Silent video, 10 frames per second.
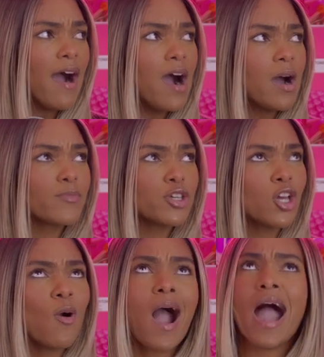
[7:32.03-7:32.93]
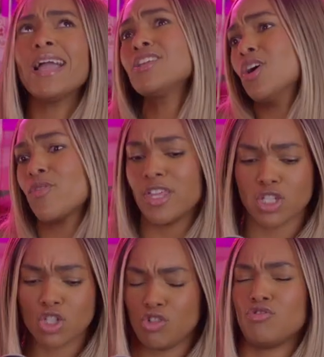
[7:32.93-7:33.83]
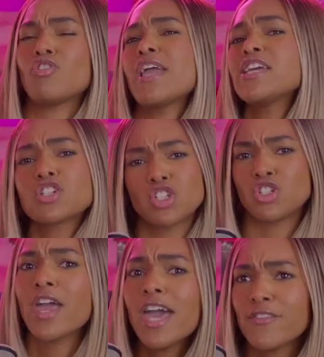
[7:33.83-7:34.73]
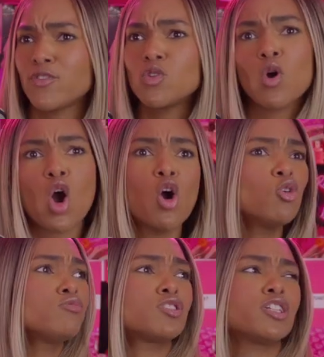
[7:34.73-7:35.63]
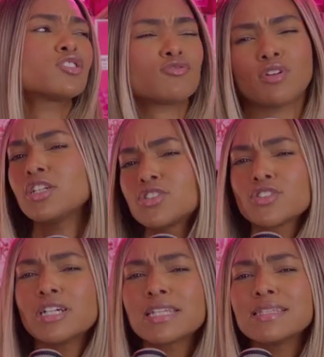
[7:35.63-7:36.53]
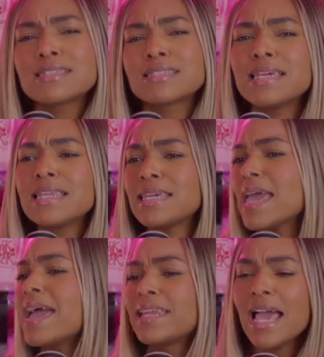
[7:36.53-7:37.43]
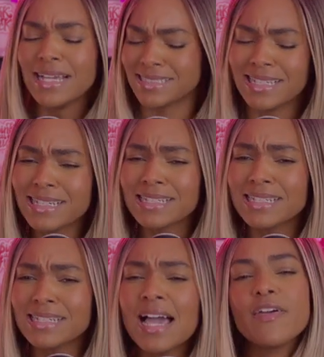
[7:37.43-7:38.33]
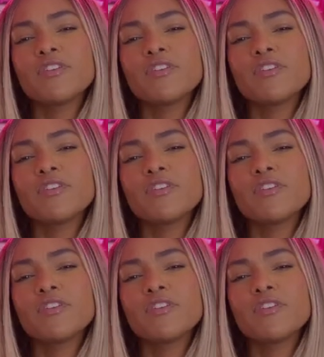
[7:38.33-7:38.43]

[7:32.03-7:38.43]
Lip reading: I know this great chef who owns this restaurant in the city and da-da-da-da.